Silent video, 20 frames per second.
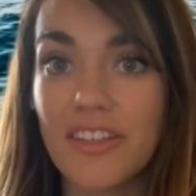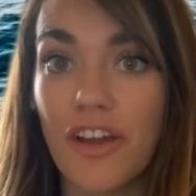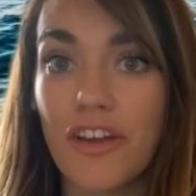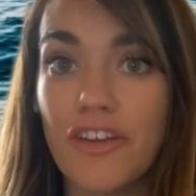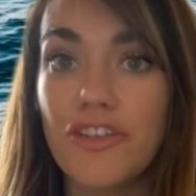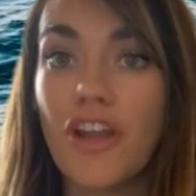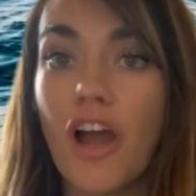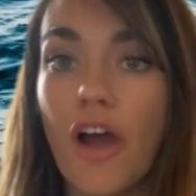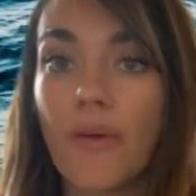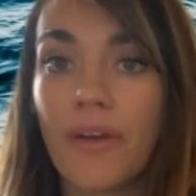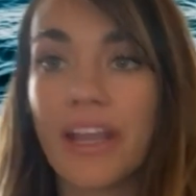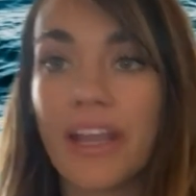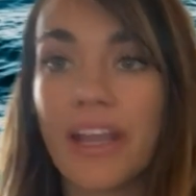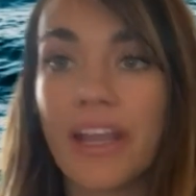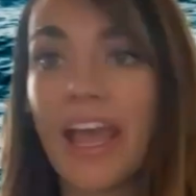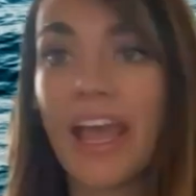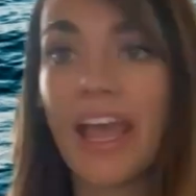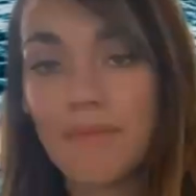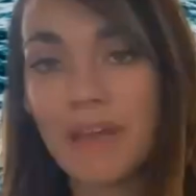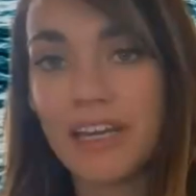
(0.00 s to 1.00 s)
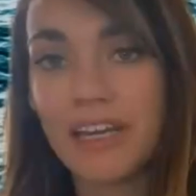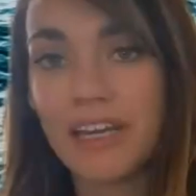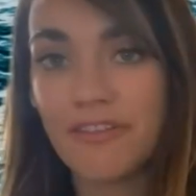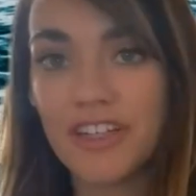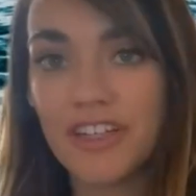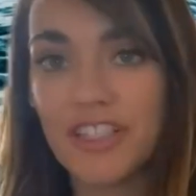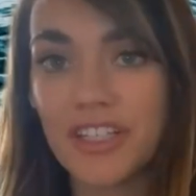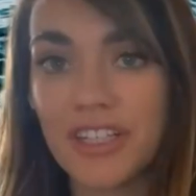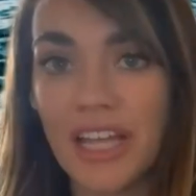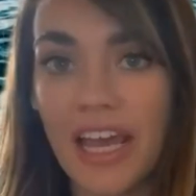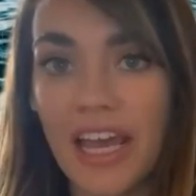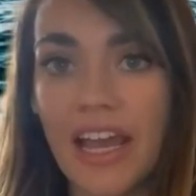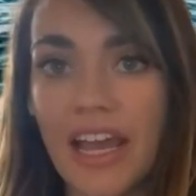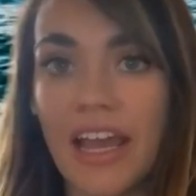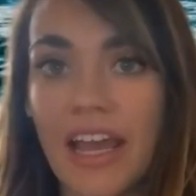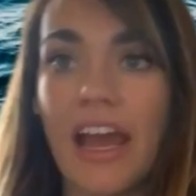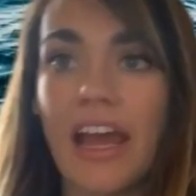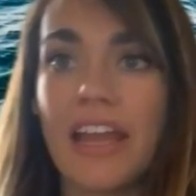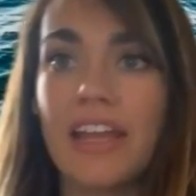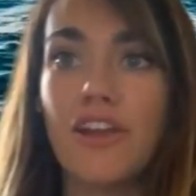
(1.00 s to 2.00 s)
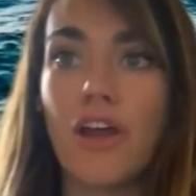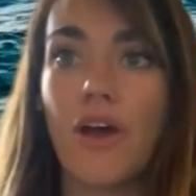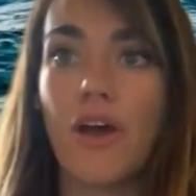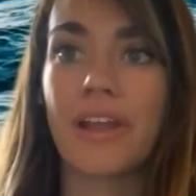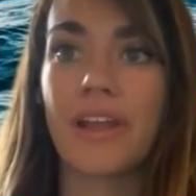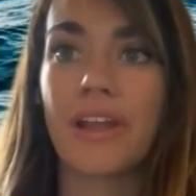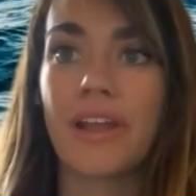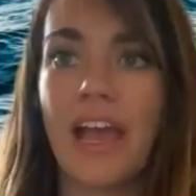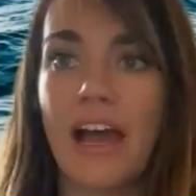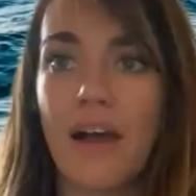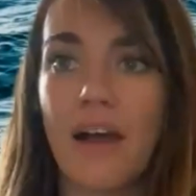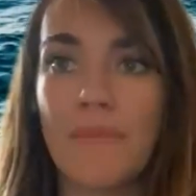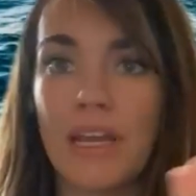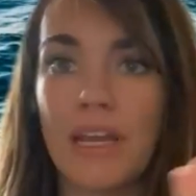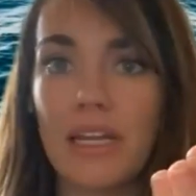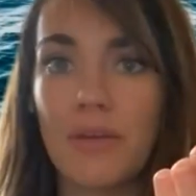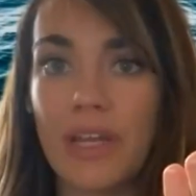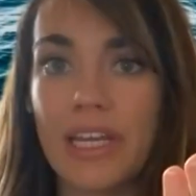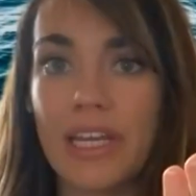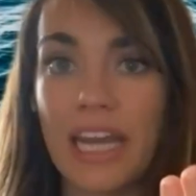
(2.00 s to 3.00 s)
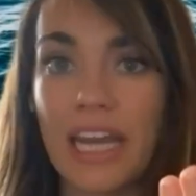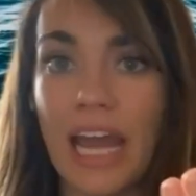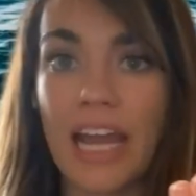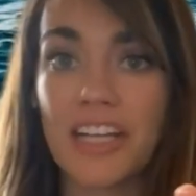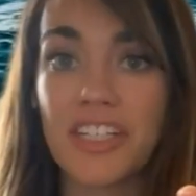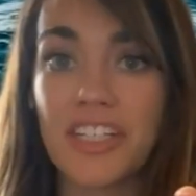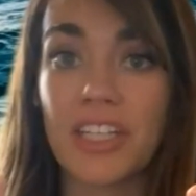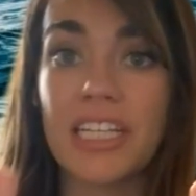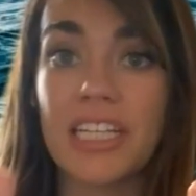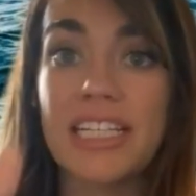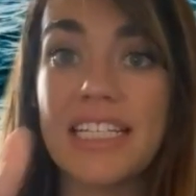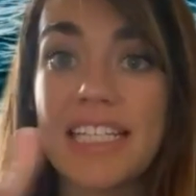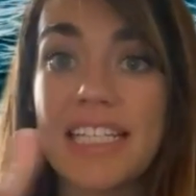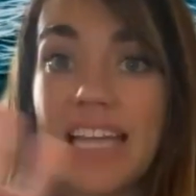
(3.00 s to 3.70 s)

So knowing how many fish are there and knowing how many we can actually